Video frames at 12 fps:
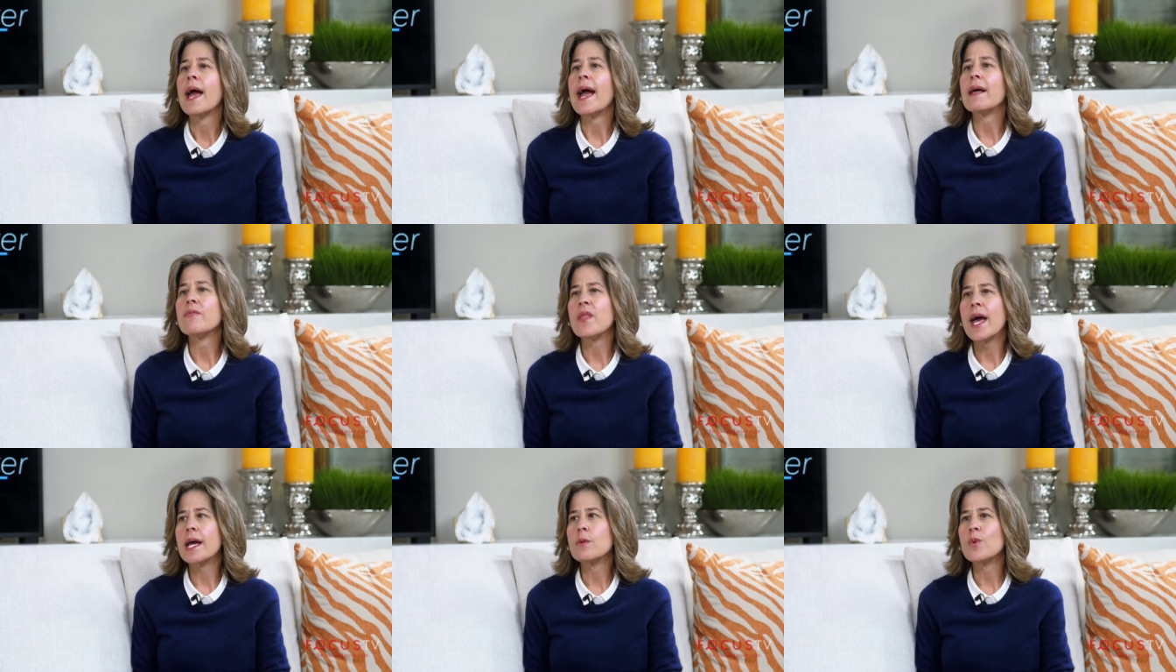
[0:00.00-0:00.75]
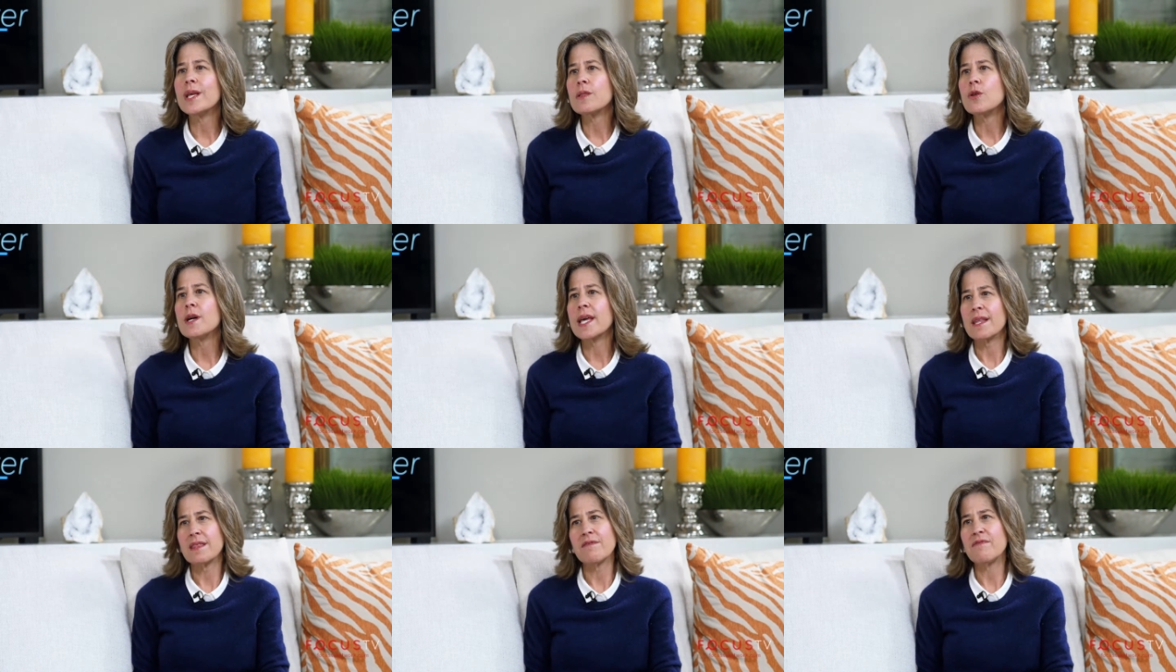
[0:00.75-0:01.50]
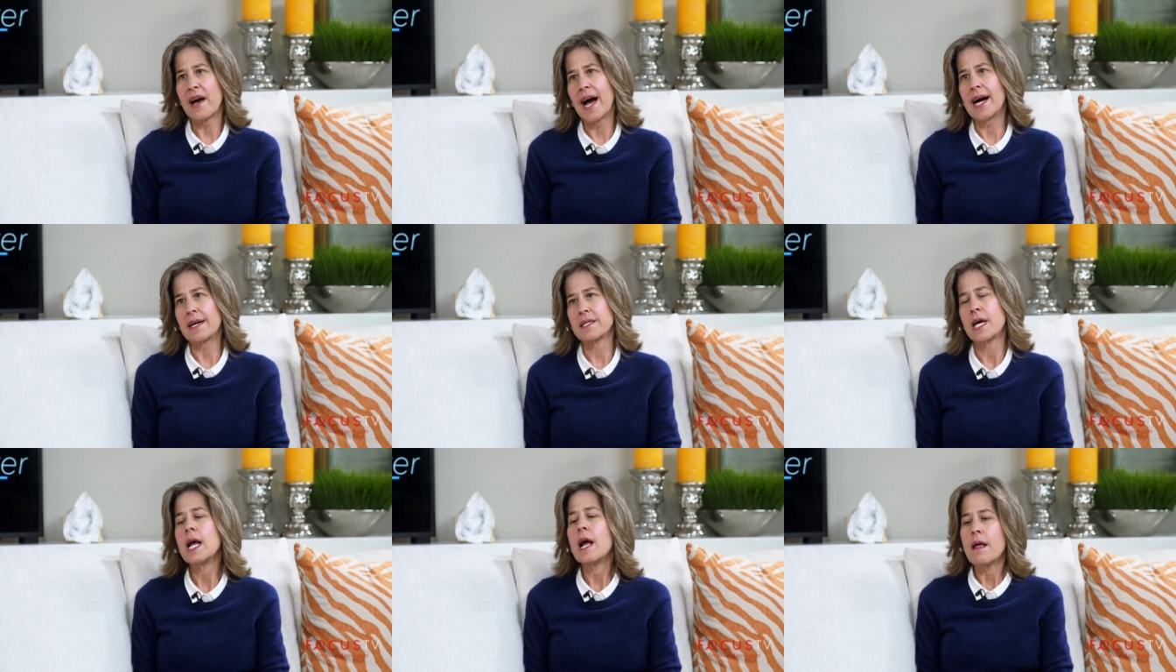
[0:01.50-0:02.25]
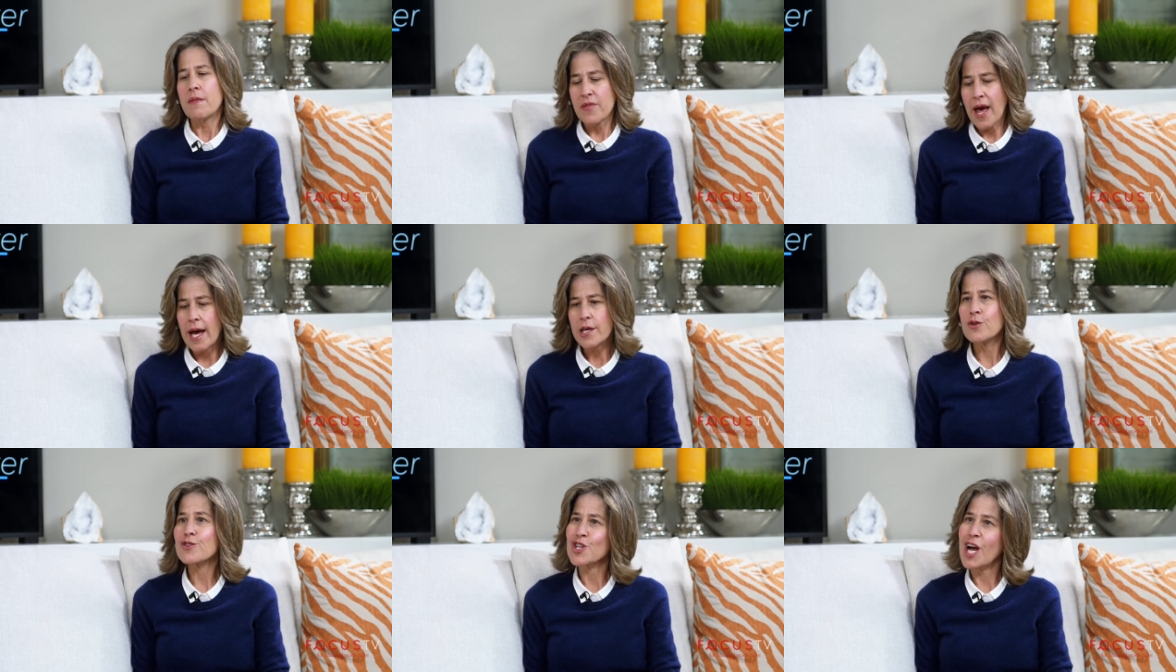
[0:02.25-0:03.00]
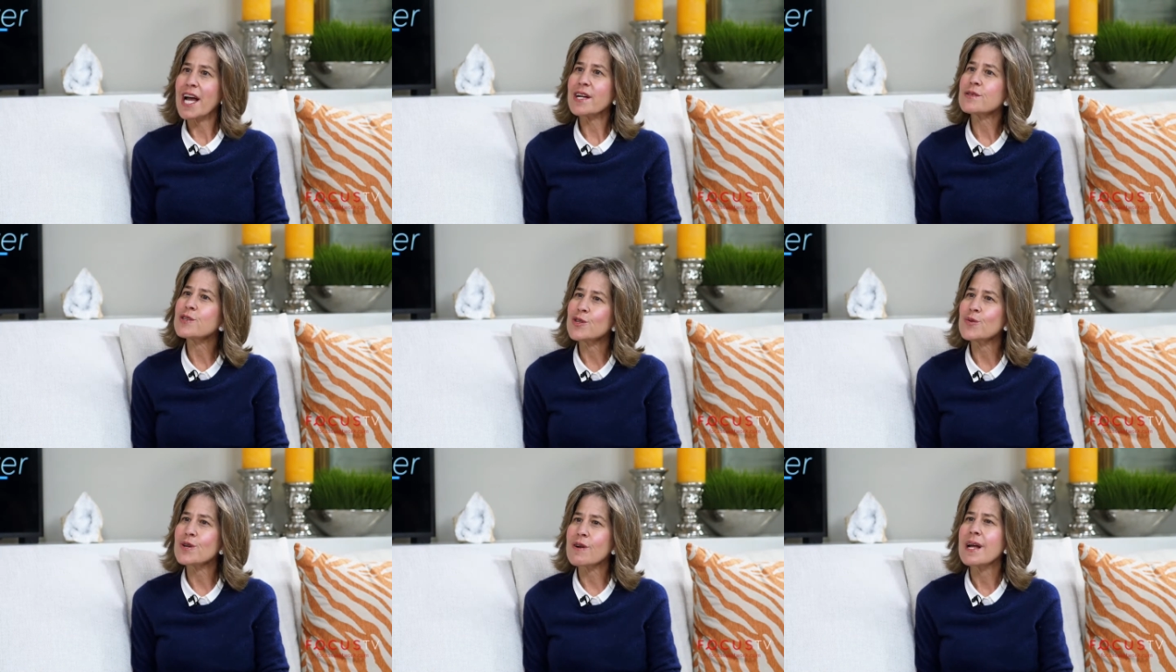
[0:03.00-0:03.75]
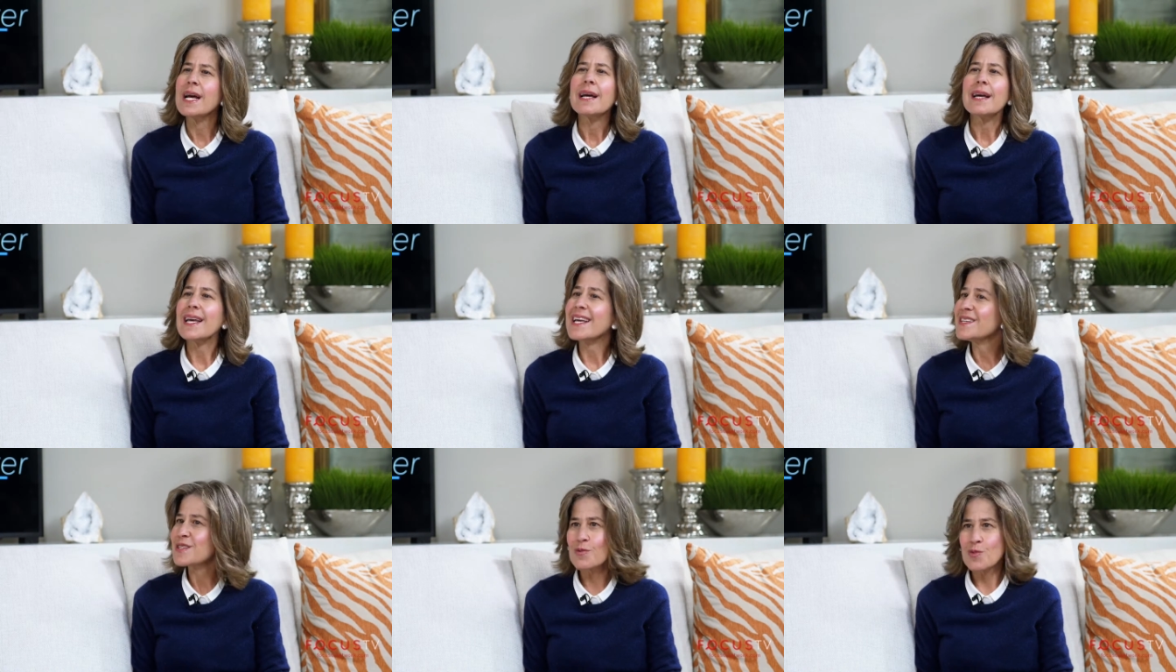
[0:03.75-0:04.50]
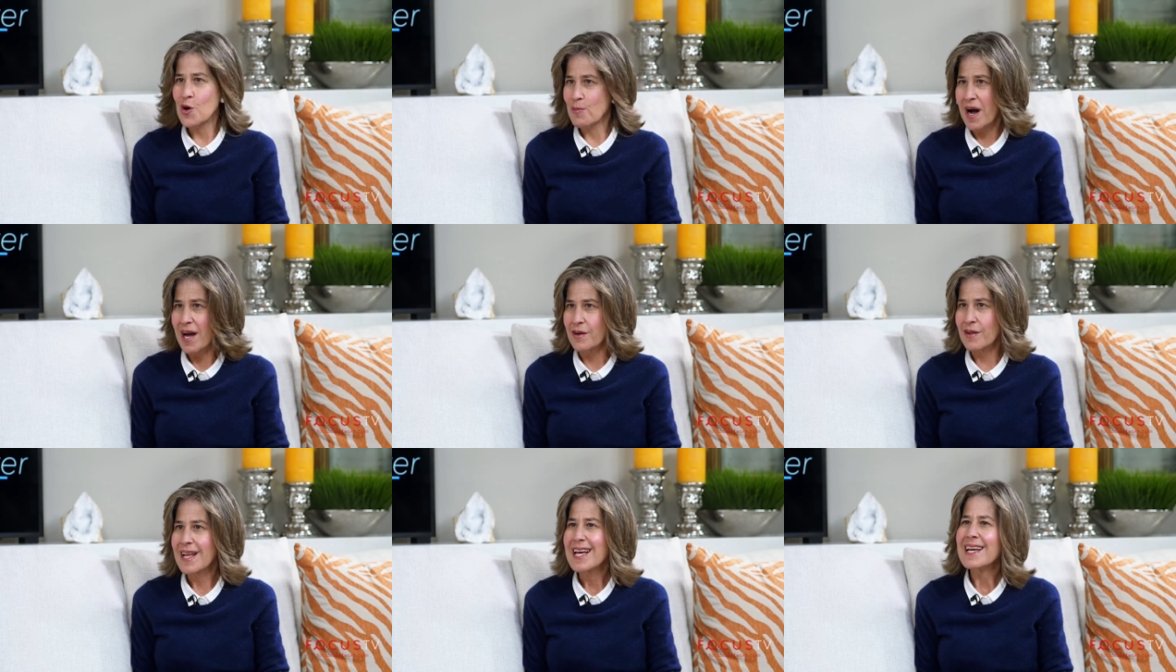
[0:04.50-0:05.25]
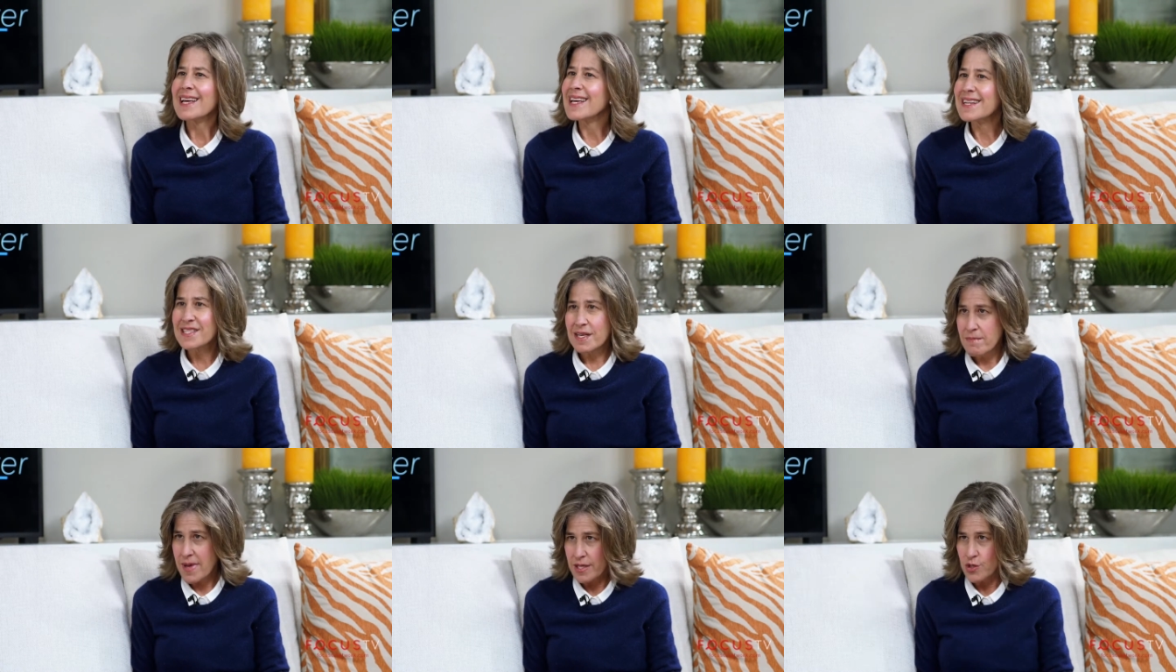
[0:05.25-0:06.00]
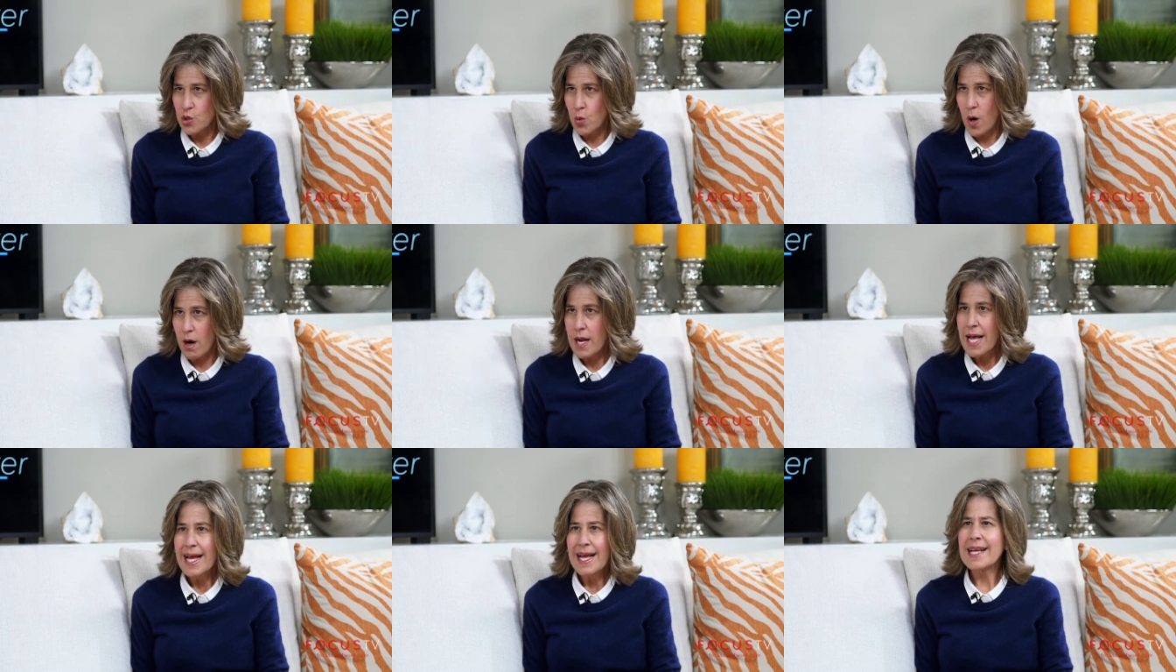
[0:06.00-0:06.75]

And then we look at the fact that your child's tutor is a role model, is a mentor, yeah.